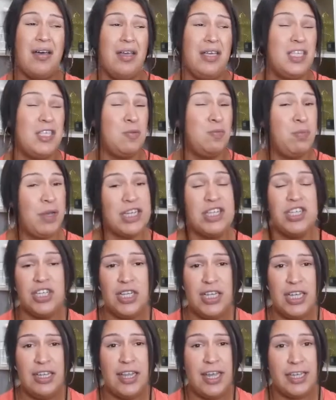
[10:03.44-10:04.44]

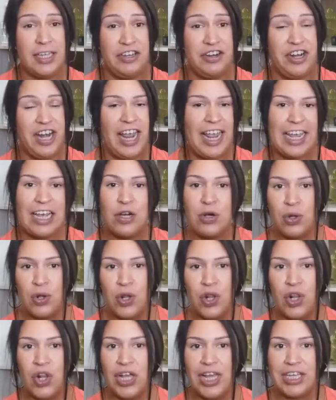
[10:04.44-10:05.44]
especially like your
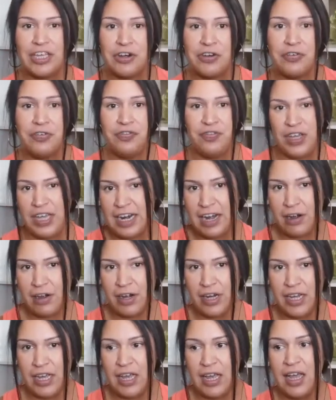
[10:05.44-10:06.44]
ankle and your feet
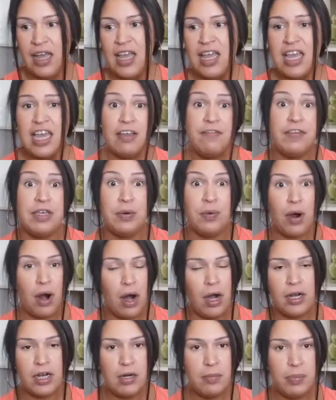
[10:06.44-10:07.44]
area. If you
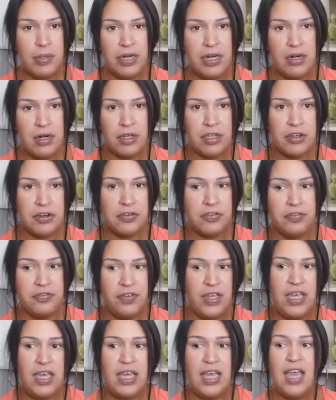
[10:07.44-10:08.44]
are going to put it on your
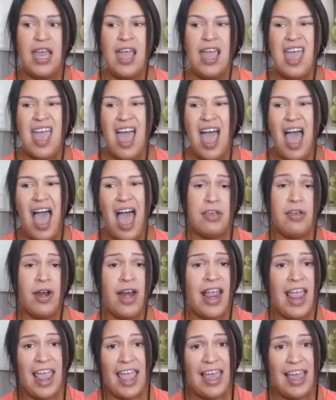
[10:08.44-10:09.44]
feet, your
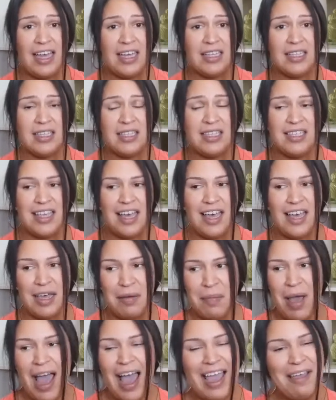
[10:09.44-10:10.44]
hands.
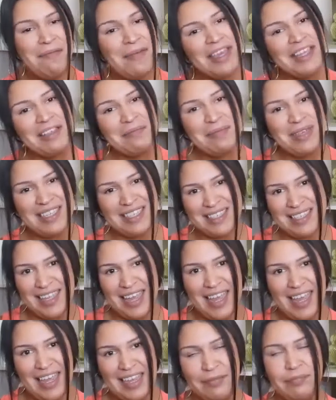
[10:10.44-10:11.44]
Um, I made the
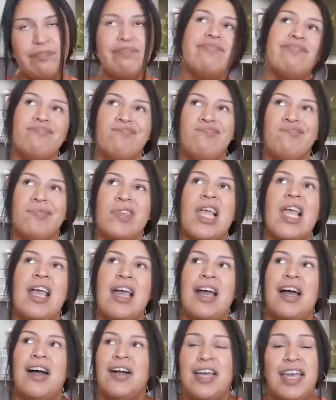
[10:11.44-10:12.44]
mistake. Hmm.
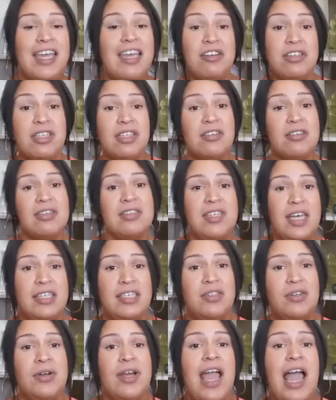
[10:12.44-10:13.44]
Okay, here's a little side
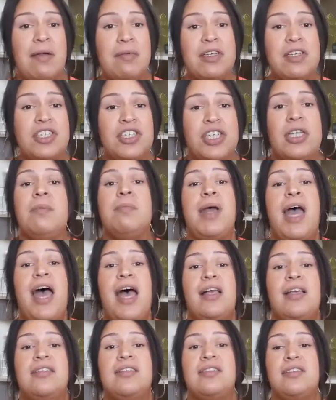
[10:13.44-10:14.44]
story. I'm a cheap
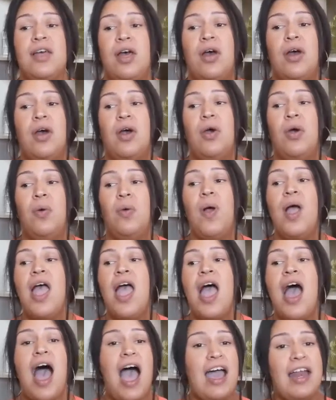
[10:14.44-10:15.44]
ass, so
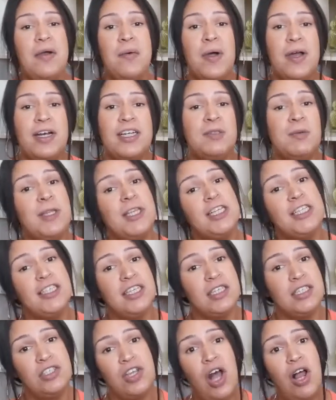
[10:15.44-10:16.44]
I don't want to spend the
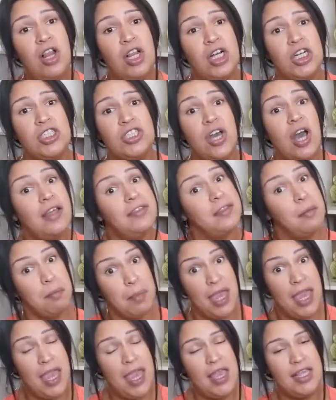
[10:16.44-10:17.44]
$6 on the
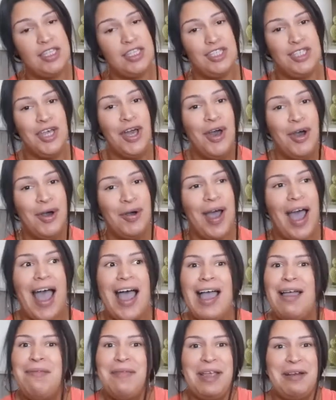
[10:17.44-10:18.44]
mitt. So
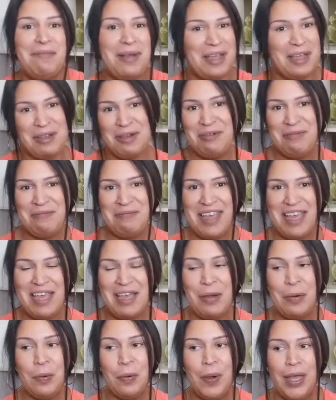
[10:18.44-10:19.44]
I made my own
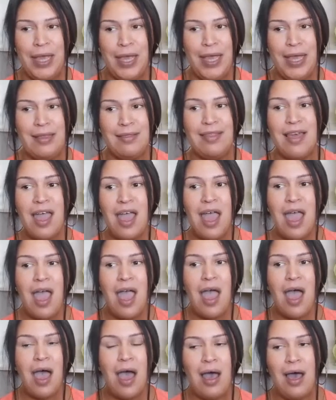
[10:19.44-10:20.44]
mitt with
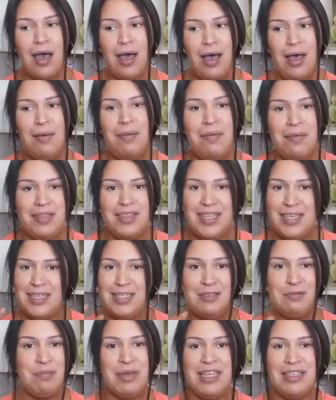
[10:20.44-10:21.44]
um,
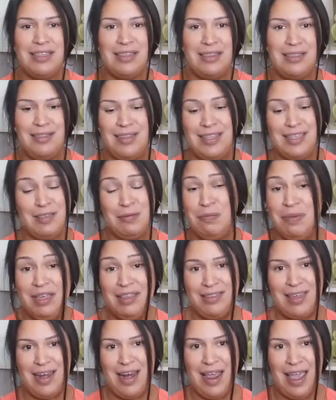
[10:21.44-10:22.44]
these mitt, this
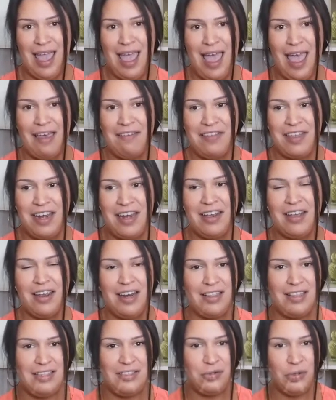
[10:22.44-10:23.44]
mitt that I have that I
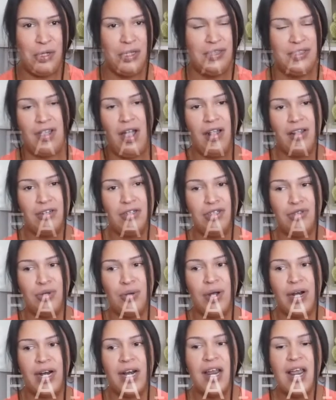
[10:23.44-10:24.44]
got at the do dollar
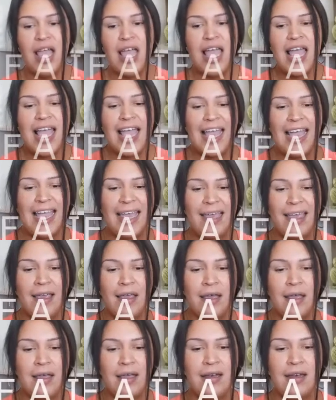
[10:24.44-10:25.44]
store.
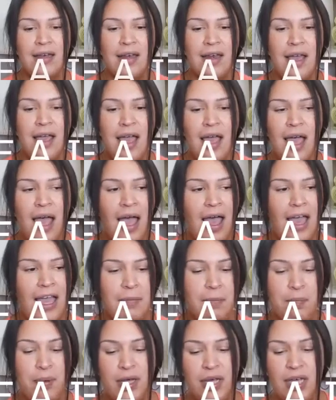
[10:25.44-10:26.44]
And
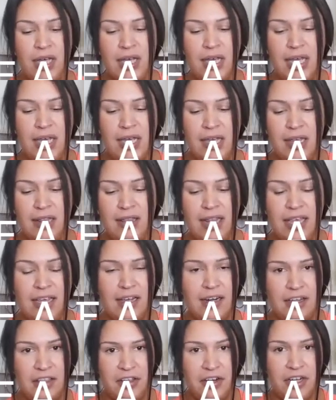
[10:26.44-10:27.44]
I put like
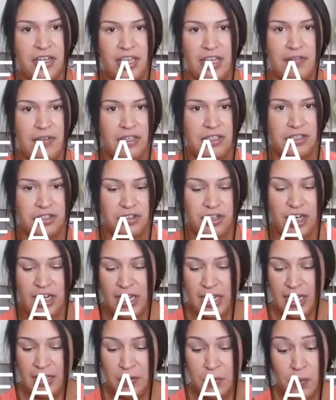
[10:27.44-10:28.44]
another glove
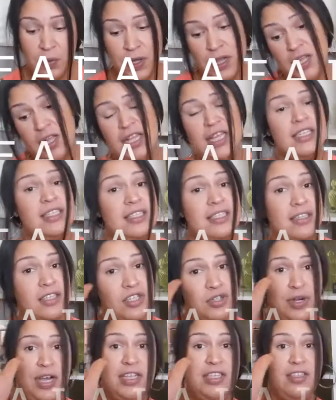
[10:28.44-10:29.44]
underneath. Well, it's still
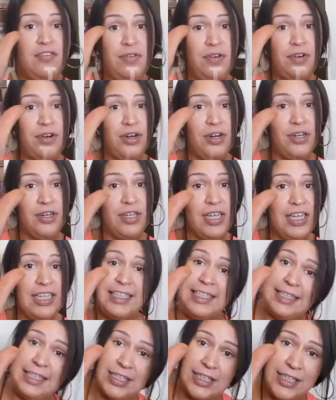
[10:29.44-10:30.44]
transferred, girl.
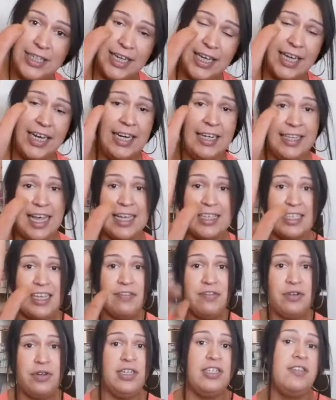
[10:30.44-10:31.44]
It still did. And that's
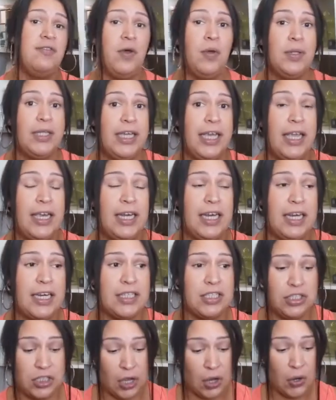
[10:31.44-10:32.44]
after
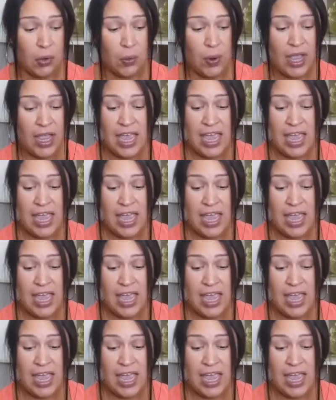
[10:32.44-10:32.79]
exfoliating. So